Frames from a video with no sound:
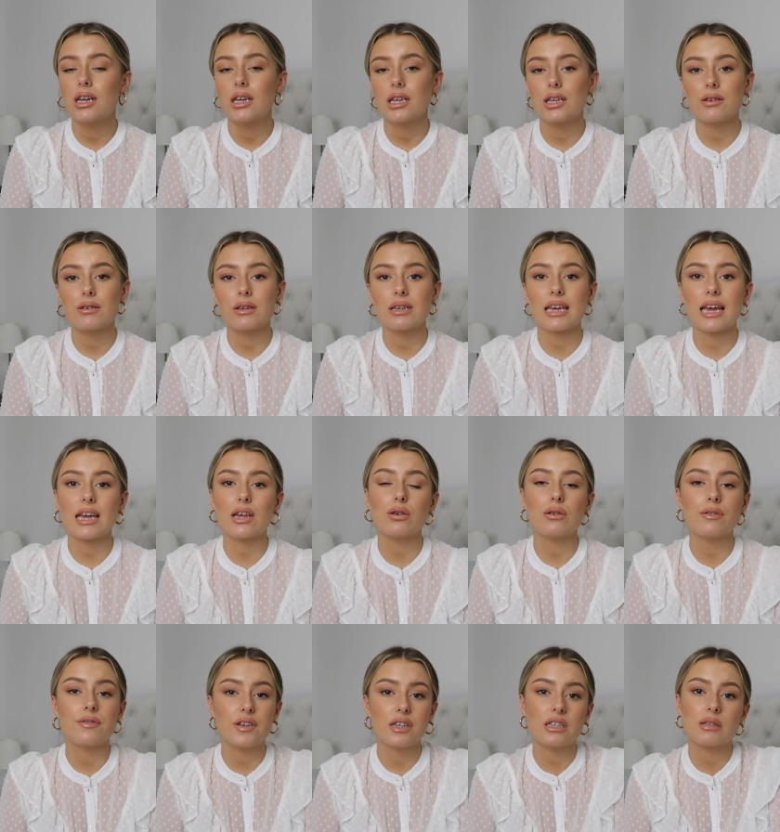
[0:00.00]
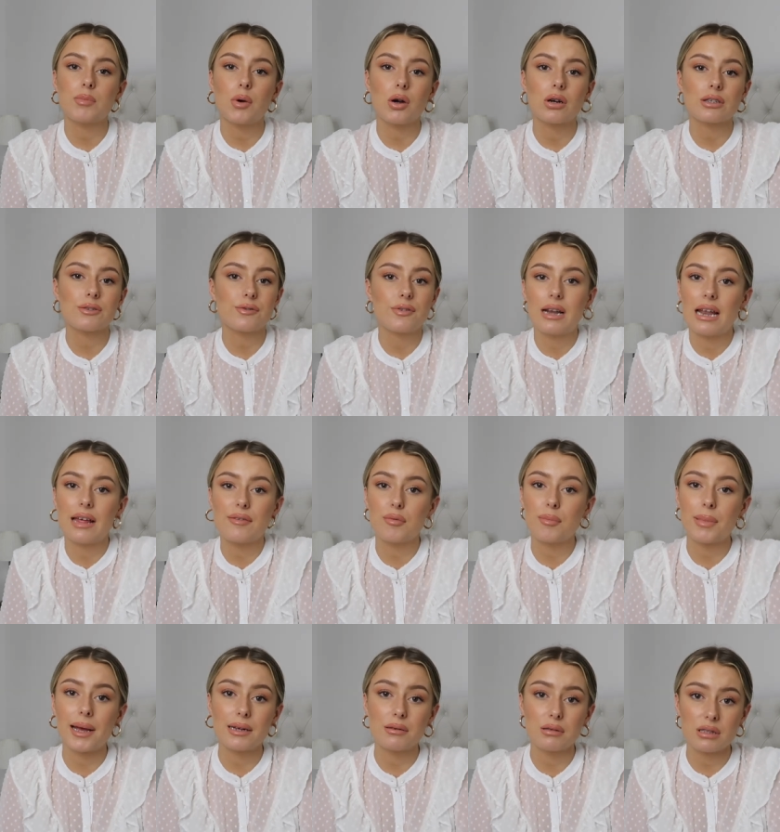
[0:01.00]
you can get your first box for eleven
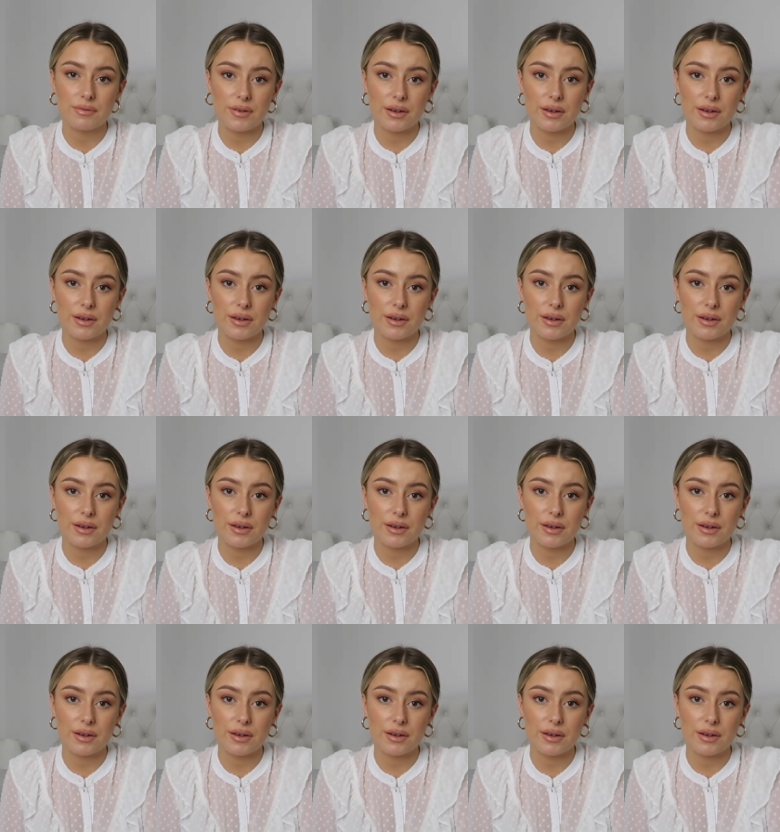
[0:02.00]
pounds